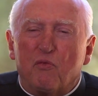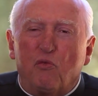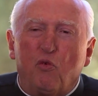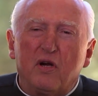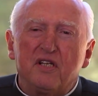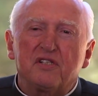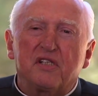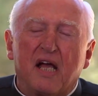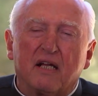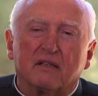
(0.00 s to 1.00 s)
what does
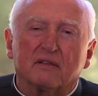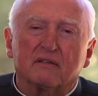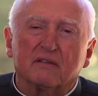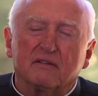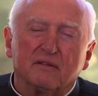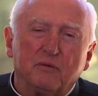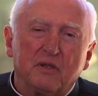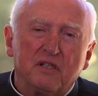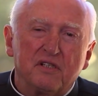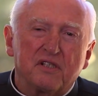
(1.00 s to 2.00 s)

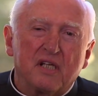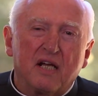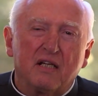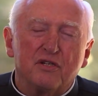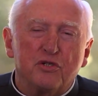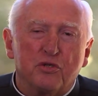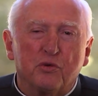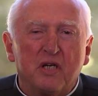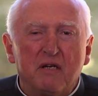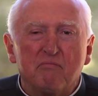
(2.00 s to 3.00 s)
that
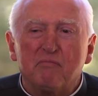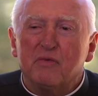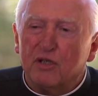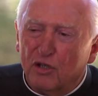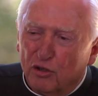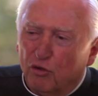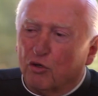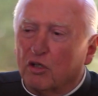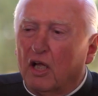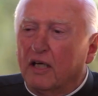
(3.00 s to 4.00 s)
dream
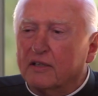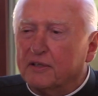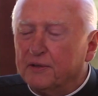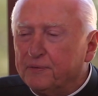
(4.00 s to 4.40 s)
look like?